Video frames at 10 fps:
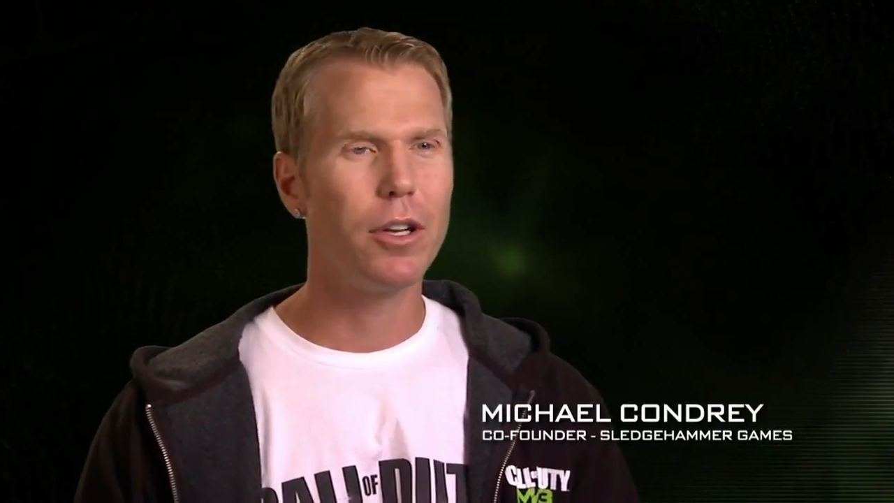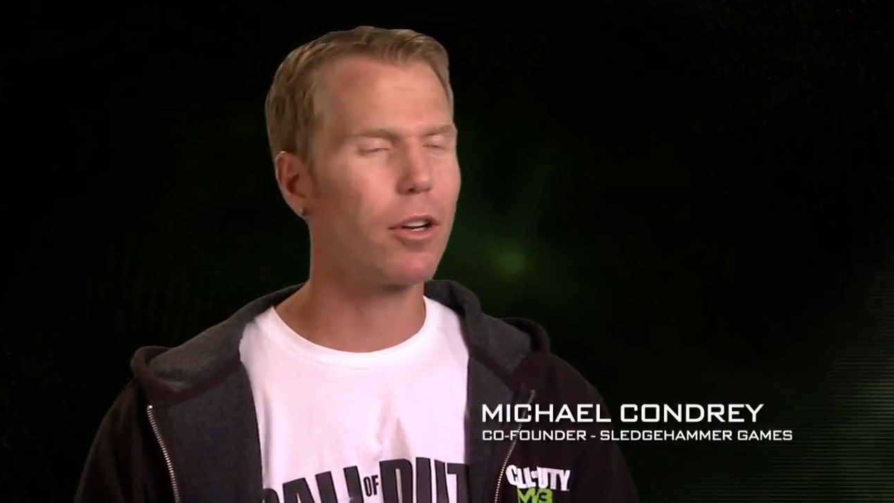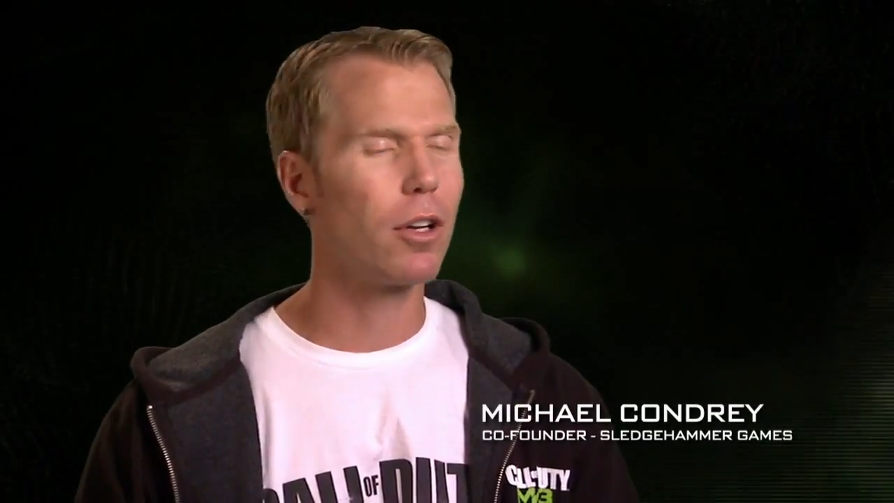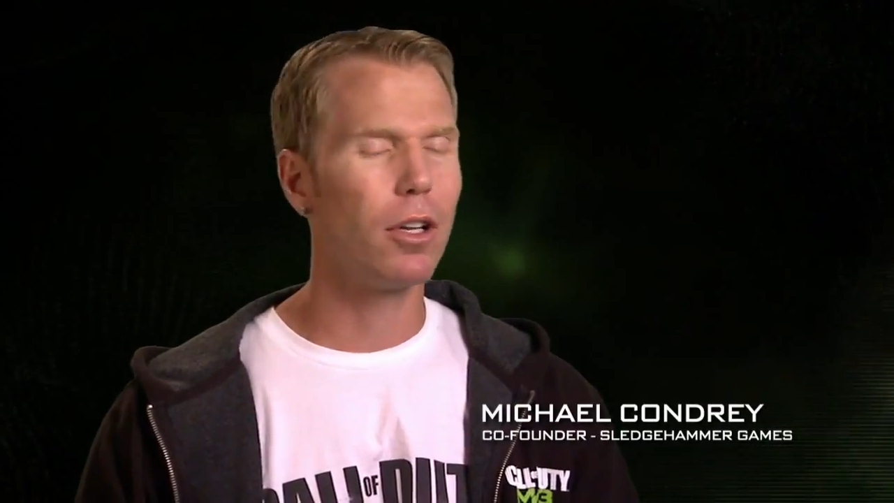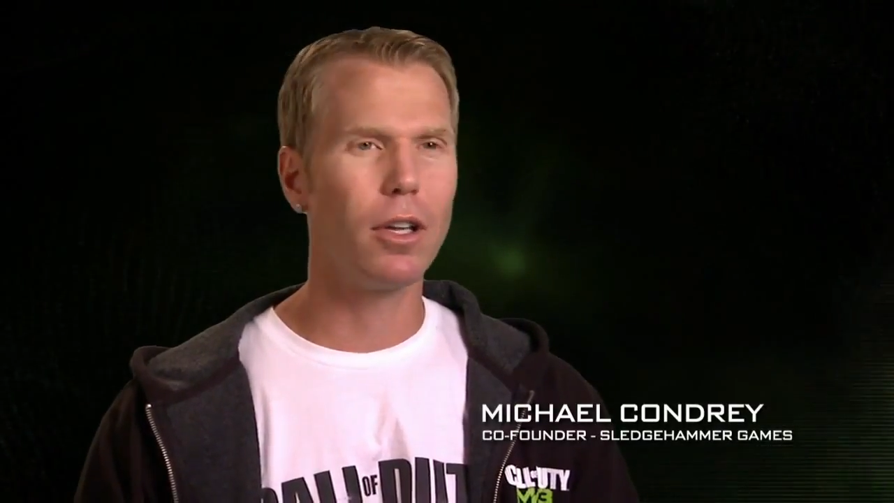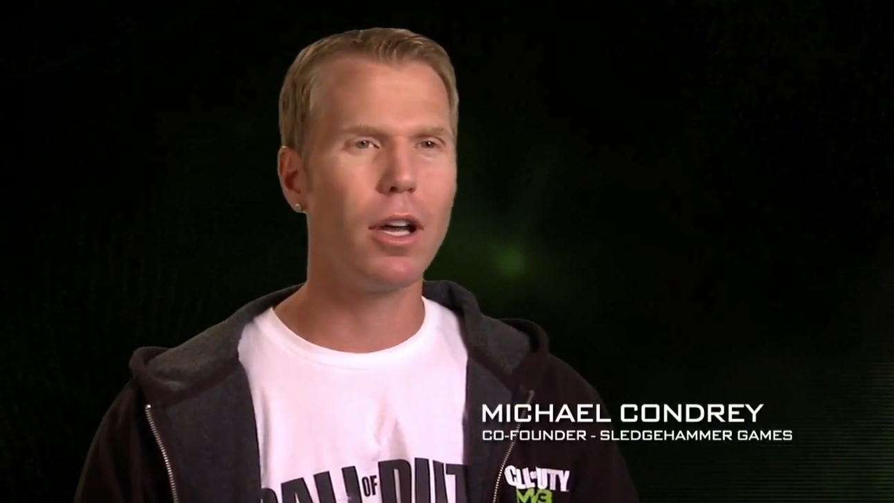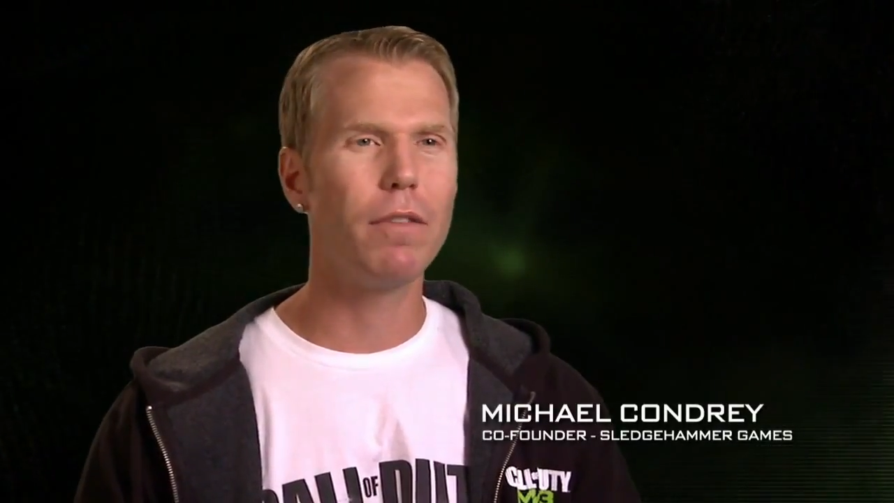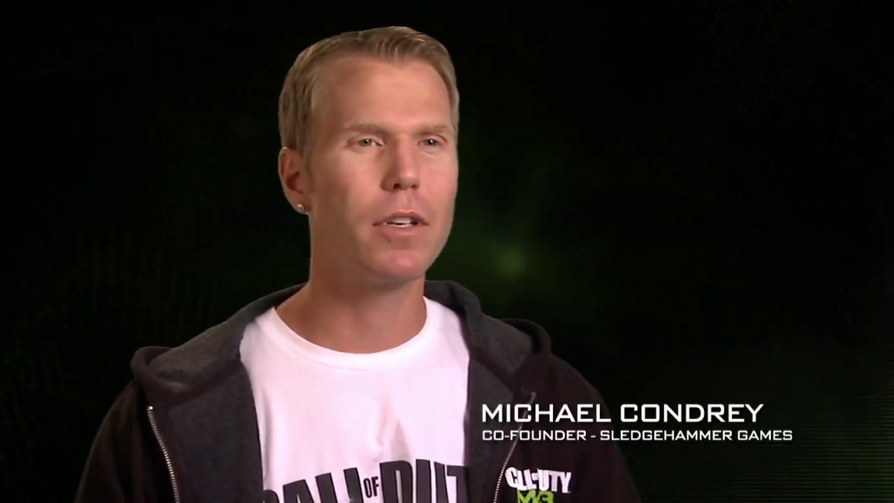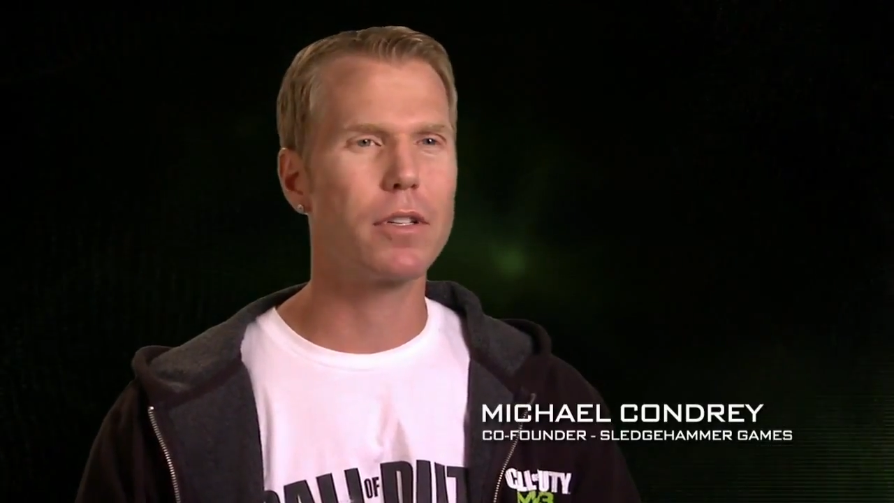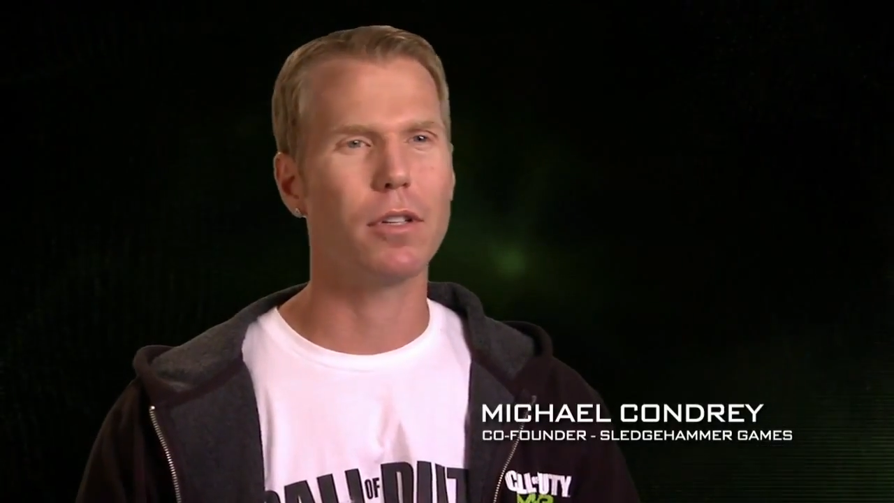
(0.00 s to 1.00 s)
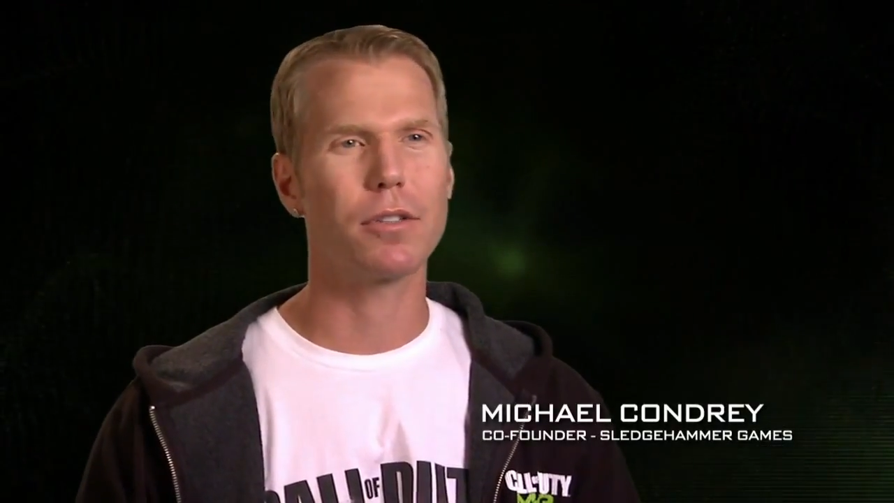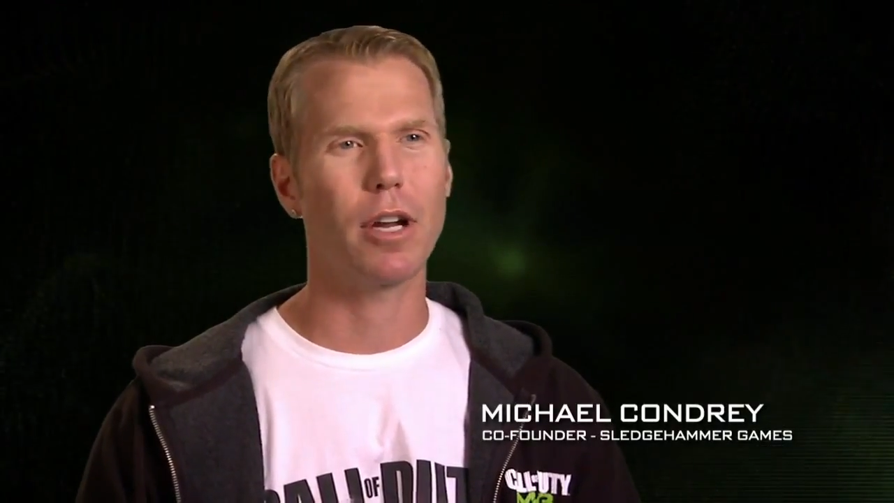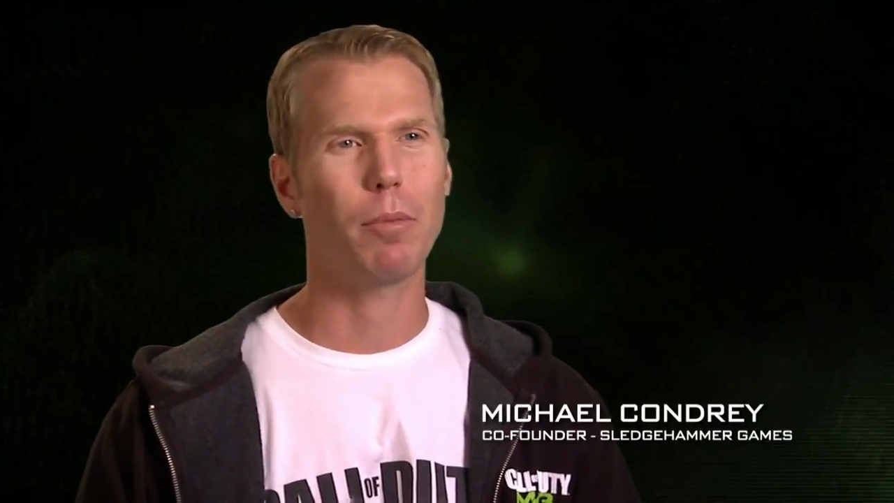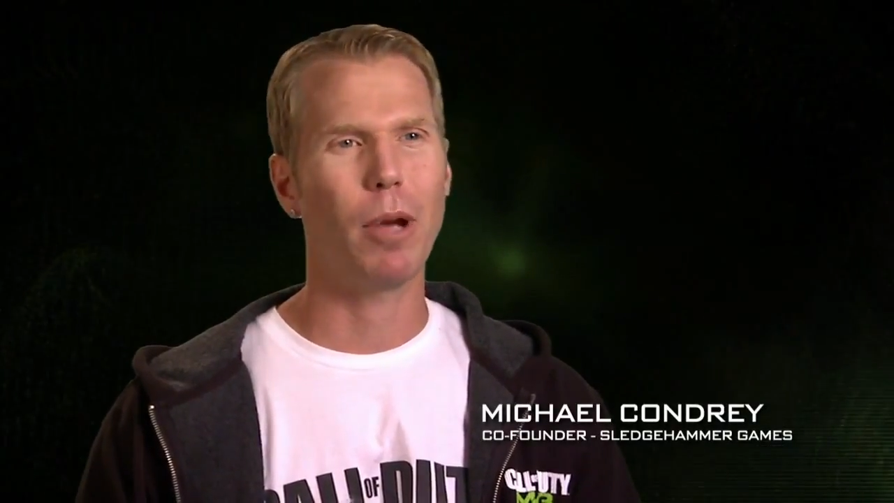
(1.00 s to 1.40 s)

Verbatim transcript: you're gonna love the Assault Strike